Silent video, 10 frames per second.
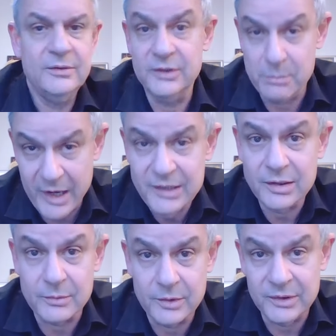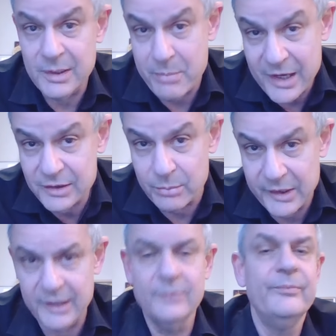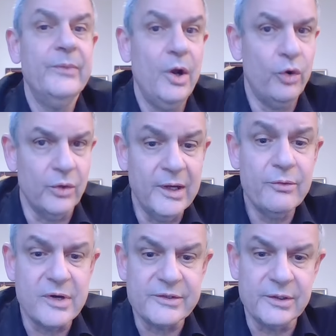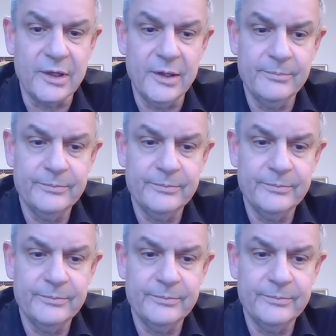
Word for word: debated, debatably, only recently.